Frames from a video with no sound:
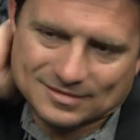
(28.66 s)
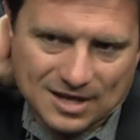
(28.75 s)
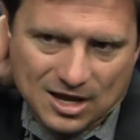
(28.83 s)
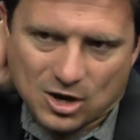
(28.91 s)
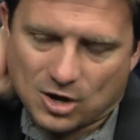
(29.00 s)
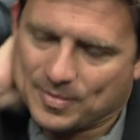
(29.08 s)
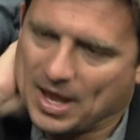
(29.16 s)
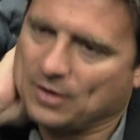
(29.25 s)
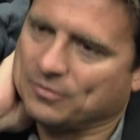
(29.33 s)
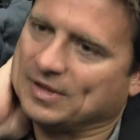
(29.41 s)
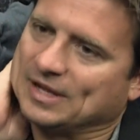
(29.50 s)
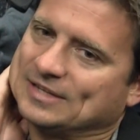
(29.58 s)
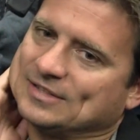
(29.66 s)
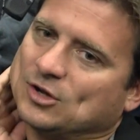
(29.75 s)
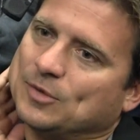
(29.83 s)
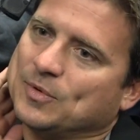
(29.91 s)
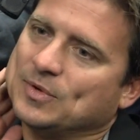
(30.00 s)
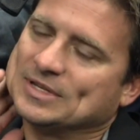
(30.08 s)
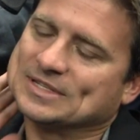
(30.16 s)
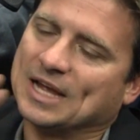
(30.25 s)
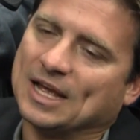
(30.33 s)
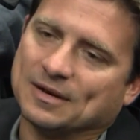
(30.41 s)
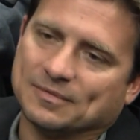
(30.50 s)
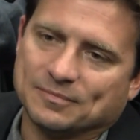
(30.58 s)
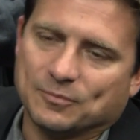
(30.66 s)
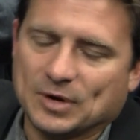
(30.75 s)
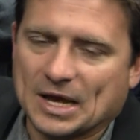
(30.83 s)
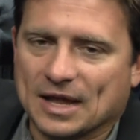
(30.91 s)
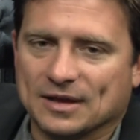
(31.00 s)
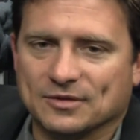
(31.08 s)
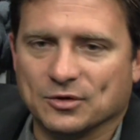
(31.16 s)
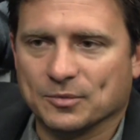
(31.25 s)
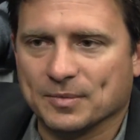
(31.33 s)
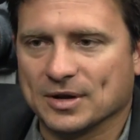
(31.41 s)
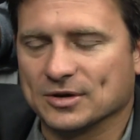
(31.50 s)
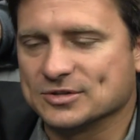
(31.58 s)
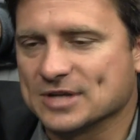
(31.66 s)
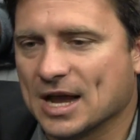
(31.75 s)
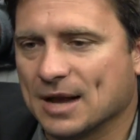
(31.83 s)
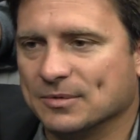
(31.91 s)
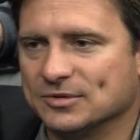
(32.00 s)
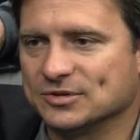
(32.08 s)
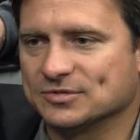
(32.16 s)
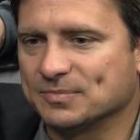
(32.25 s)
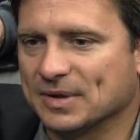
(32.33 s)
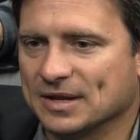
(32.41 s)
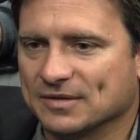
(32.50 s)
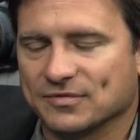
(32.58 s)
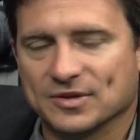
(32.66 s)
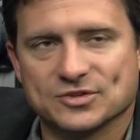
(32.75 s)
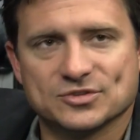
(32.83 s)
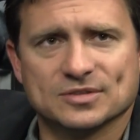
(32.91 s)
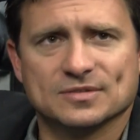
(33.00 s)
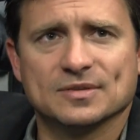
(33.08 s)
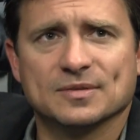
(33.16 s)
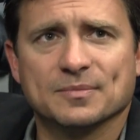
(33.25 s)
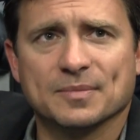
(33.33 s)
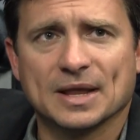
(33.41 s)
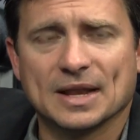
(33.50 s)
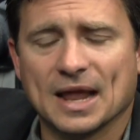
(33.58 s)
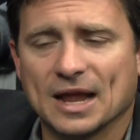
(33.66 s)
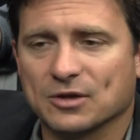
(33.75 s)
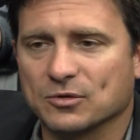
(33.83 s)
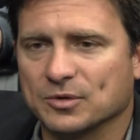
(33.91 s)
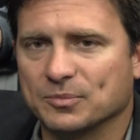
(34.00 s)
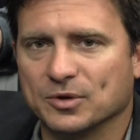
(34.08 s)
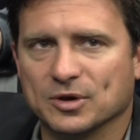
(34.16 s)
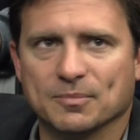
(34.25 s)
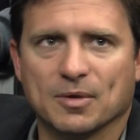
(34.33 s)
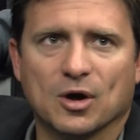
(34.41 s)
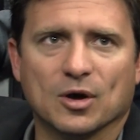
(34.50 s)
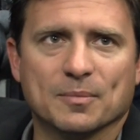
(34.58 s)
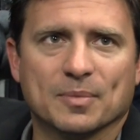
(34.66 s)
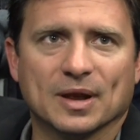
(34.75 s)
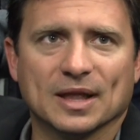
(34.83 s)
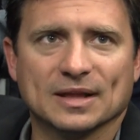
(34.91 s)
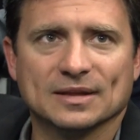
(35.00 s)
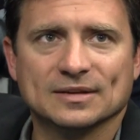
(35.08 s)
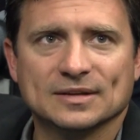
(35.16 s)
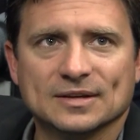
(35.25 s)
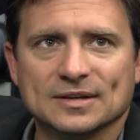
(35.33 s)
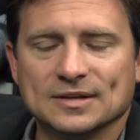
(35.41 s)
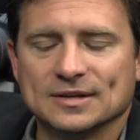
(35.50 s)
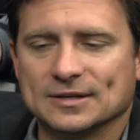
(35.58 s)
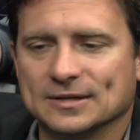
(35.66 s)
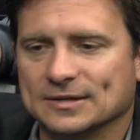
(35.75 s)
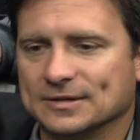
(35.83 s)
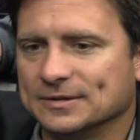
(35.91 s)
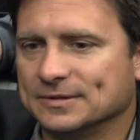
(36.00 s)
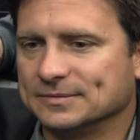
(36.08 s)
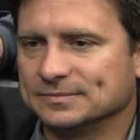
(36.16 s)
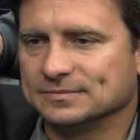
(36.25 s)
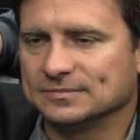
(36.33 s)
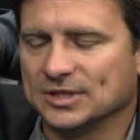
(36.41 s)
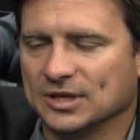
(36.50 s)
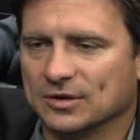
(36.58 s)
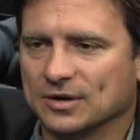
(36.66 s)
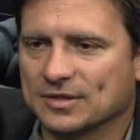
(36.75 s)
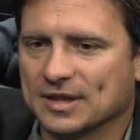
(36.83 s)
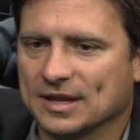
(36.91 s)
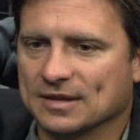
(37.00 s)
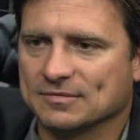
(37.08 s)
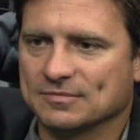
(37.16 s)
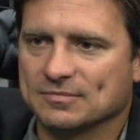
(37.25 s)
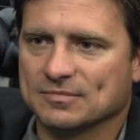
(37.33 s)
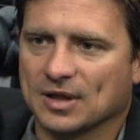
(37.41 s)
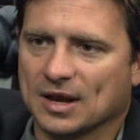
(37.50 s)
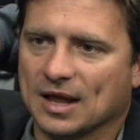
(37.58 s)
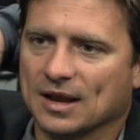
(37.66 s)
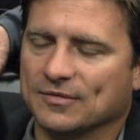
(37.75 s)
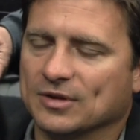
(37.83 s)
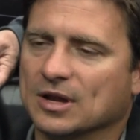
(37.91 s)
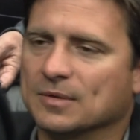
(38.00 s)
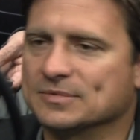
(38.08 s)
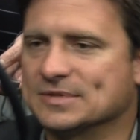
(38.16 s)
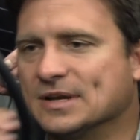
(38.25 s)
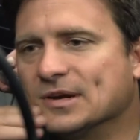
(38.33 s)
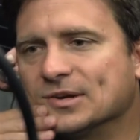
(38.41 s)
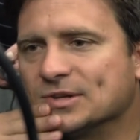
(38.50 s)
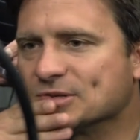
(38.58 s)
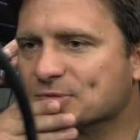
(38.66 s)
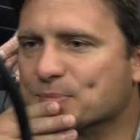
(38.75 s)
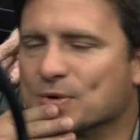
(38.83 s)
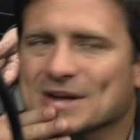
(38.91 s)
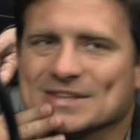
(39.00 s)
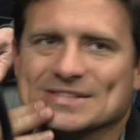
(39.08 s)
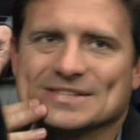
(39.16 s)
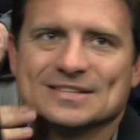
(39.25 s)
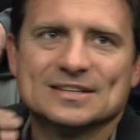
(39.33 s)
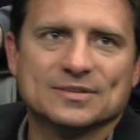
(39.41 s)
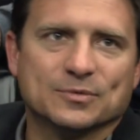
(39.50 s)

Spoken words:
No, I mean, I don't think so. I mean, we got to do a better job of just being efficient, being accurate, putting the ball in play. You know, I think a lot of it comes down to just pressing.